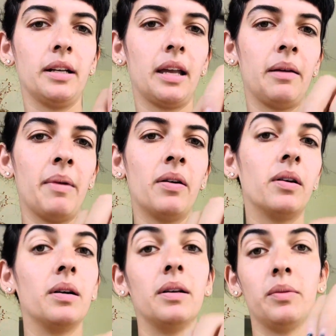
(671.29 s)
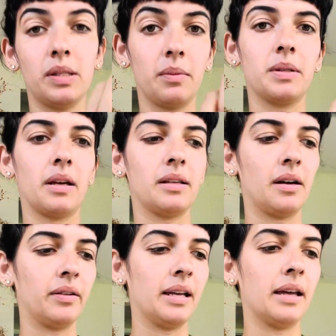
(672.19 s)
came out and it was upside
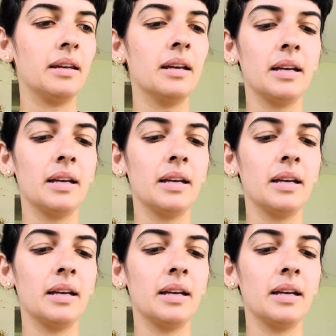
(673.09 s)
down again.